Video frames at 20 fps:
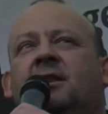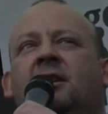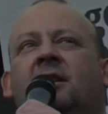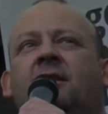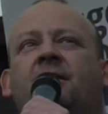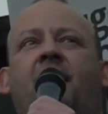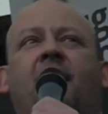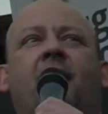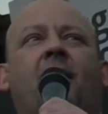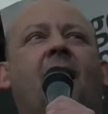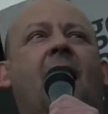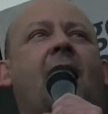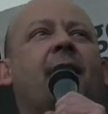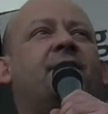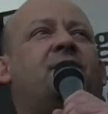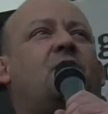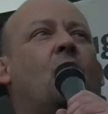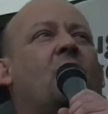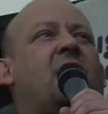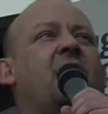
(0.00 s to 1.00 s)
they don't
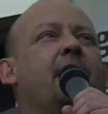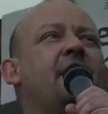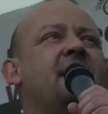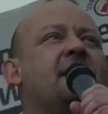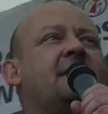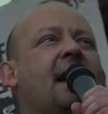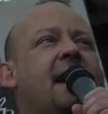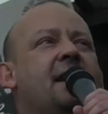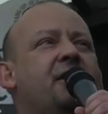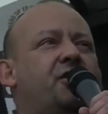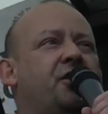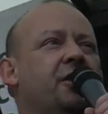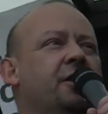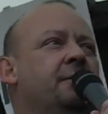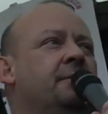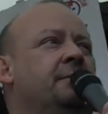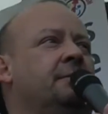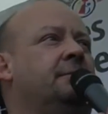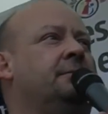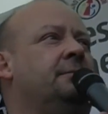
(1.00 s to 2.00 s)
have
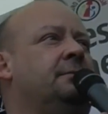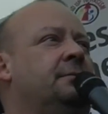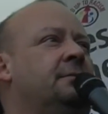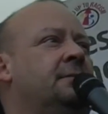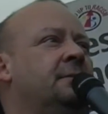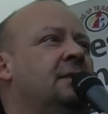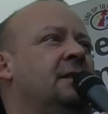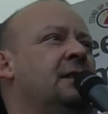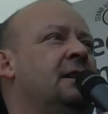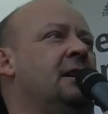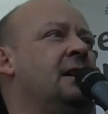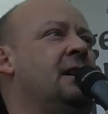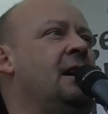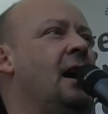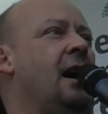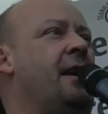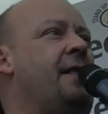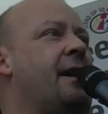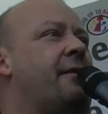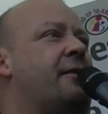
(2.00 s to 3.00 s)
documentation,
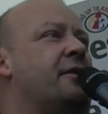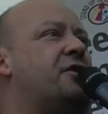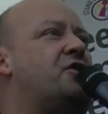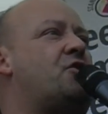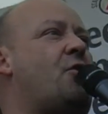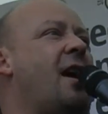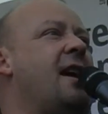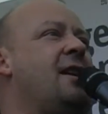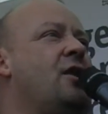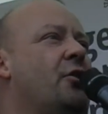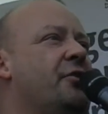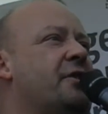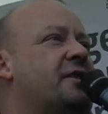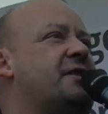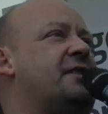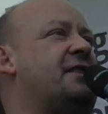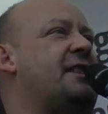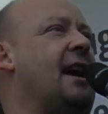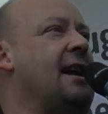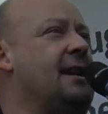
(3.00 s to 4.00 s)
and they're a drain on the
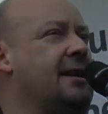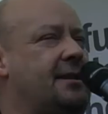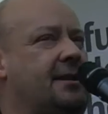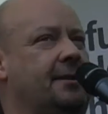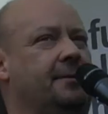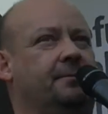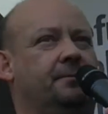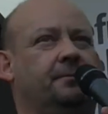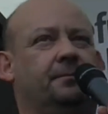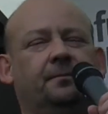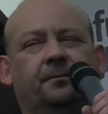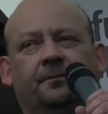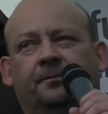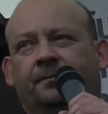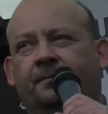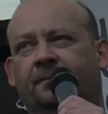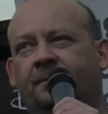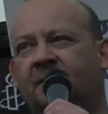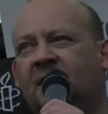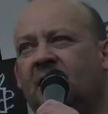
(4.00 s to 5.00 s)
state.
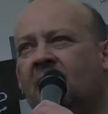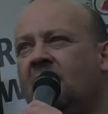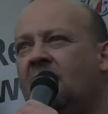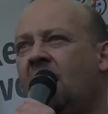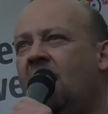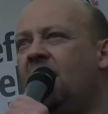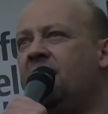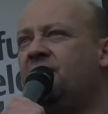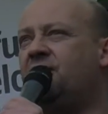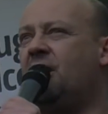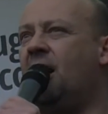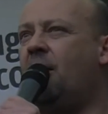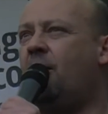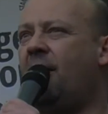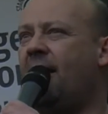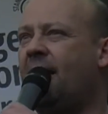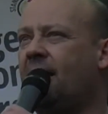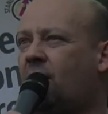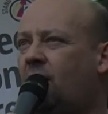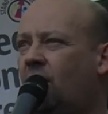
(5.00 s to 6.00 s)
And do you know
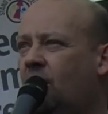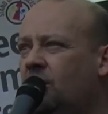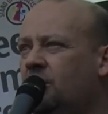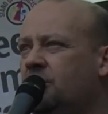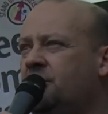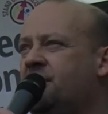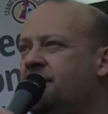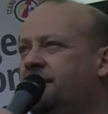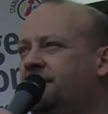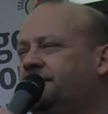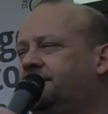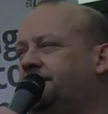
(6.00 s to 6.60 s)
what they're called?